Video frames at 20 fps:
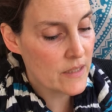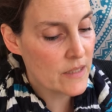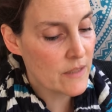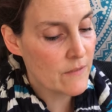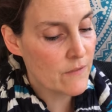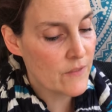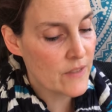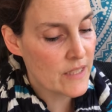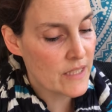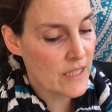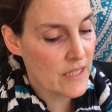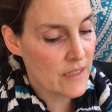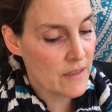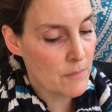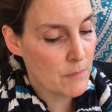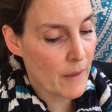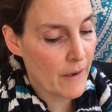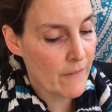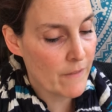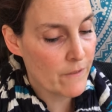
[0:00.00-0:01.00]
to visit
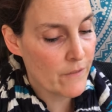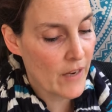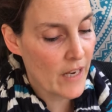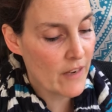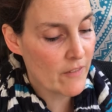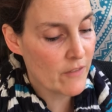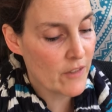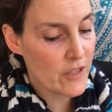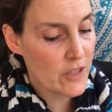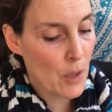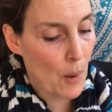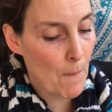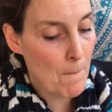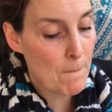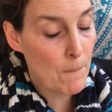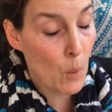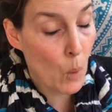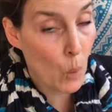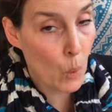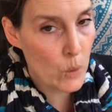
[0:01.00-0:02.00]
my favourite
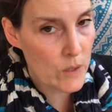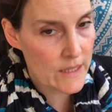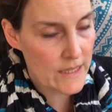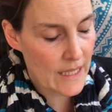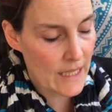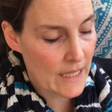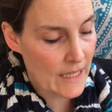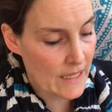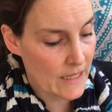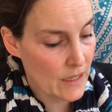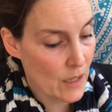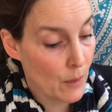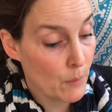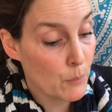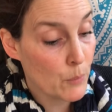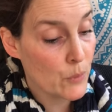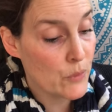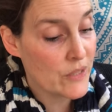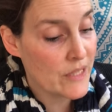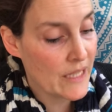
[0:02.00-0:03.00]
porcelain
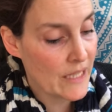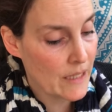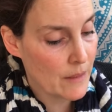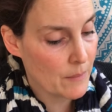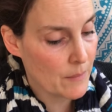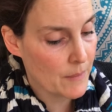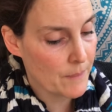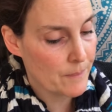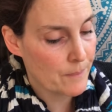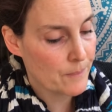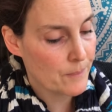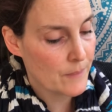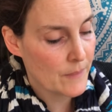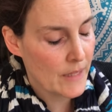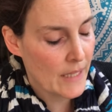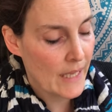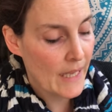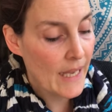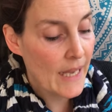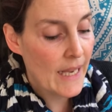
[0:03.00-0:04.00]
museum.
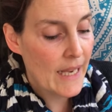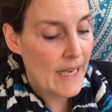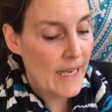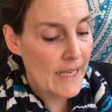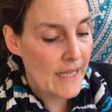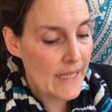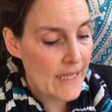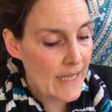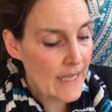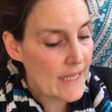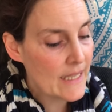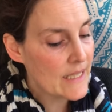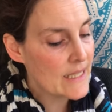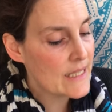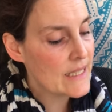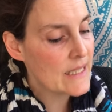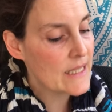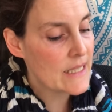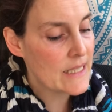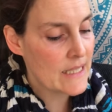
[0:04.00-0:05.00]

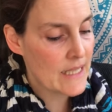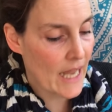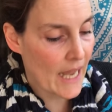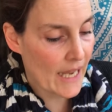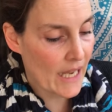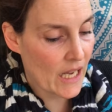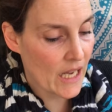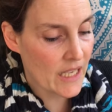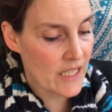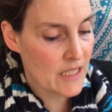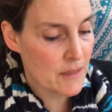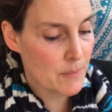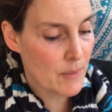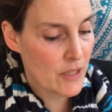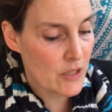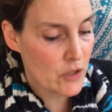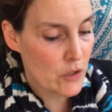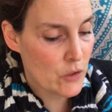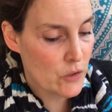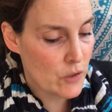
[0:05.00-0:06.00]
Needless to say, I
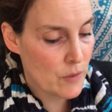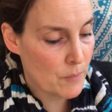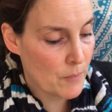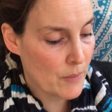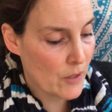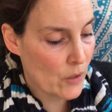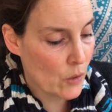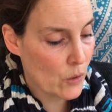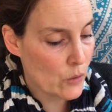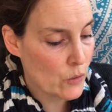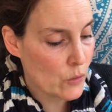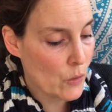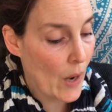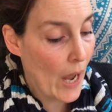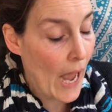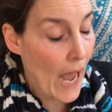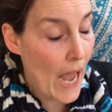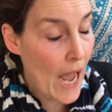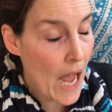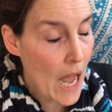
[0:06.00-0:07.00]
expect you to be on your
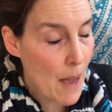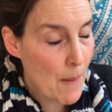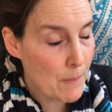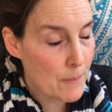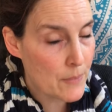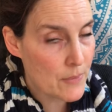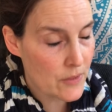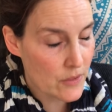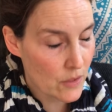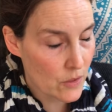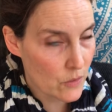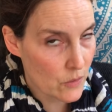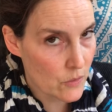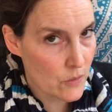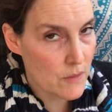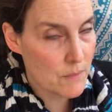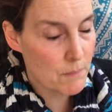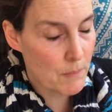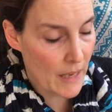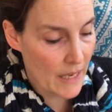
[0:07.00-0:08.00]
absolute
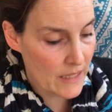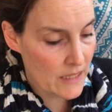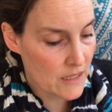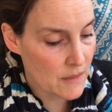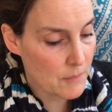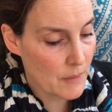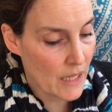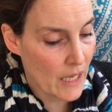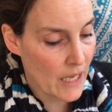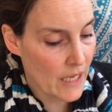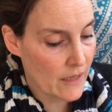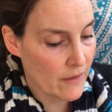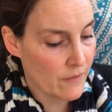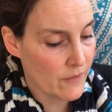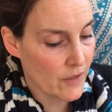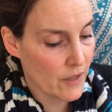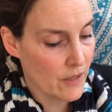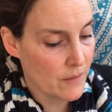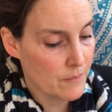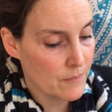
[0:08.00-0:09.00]
best
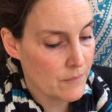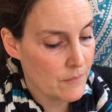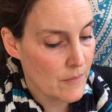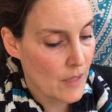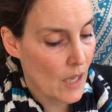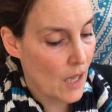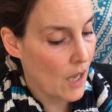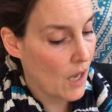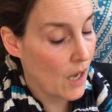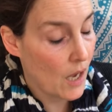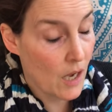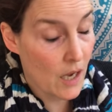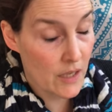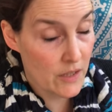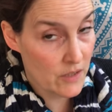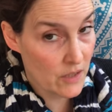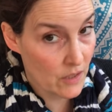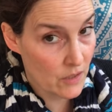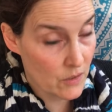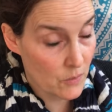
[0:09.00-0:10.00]
behaviour. I
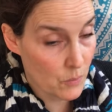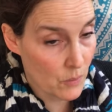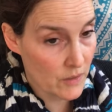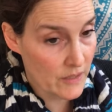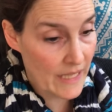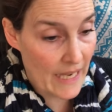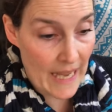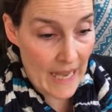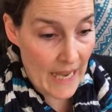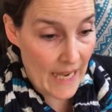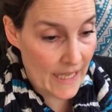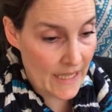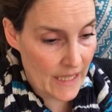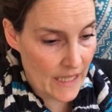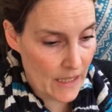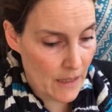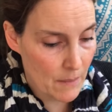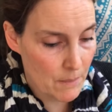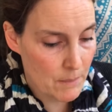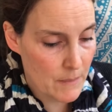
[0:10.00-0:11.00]
don't want
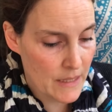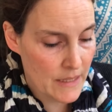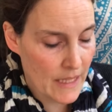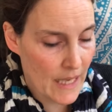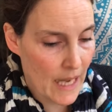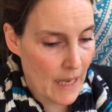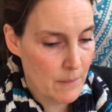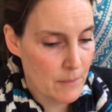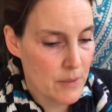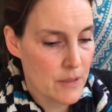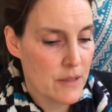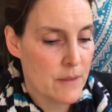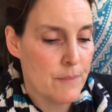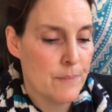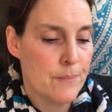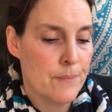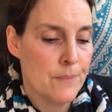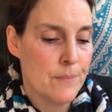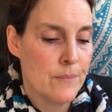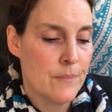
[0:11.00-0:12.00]
any mishaps."
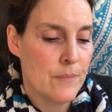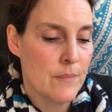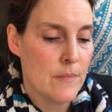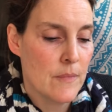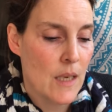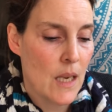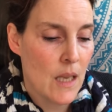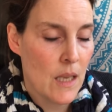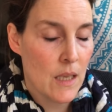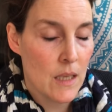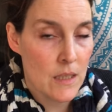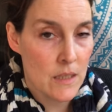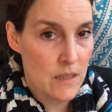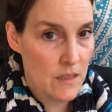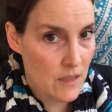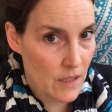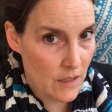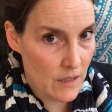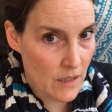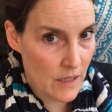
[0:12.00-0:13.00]

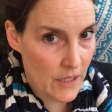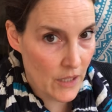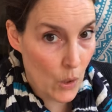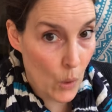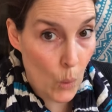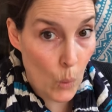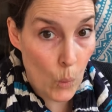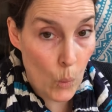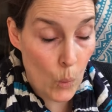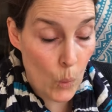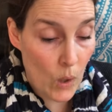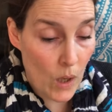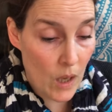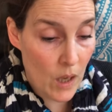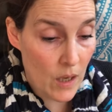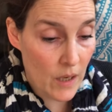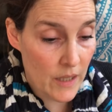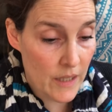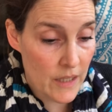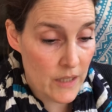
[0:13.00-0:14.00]
Suddenly, all
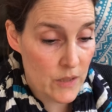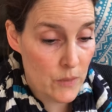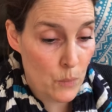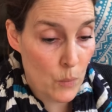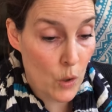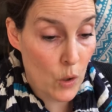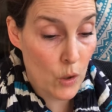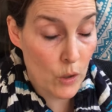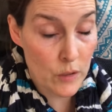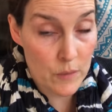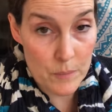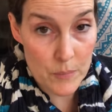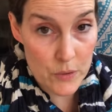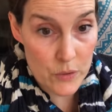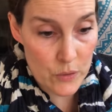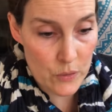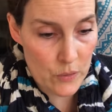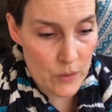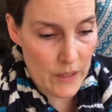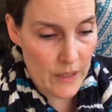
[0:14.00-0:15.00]
eyes were on
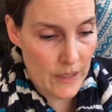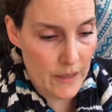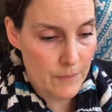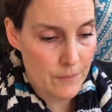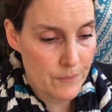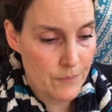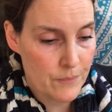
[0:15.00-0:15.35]
Petulia.